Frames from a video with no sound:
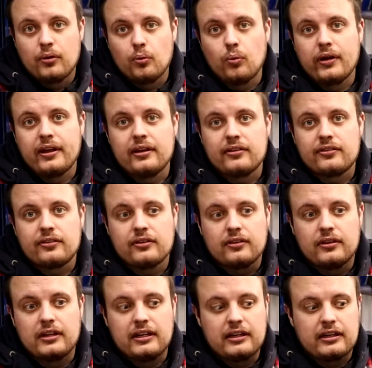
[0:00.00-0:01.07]
with
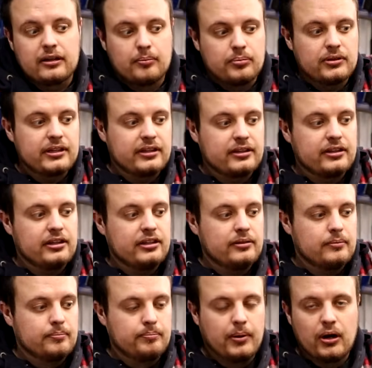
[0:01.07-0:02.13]
the
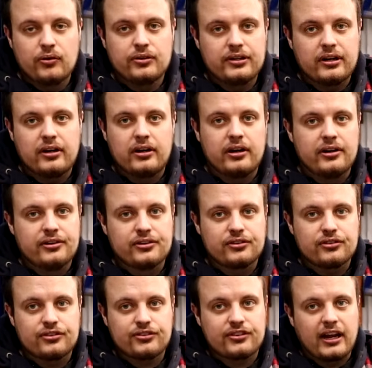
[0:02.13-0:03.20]
completely
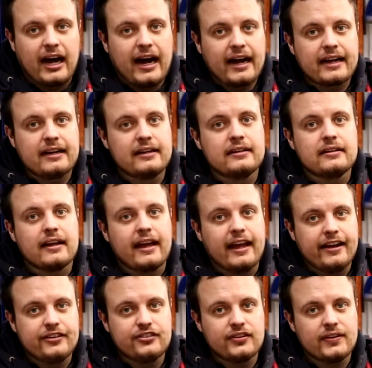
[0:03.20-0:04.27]
boneyard stock
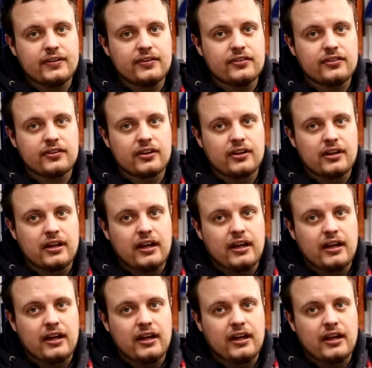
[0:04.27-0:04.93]
engines.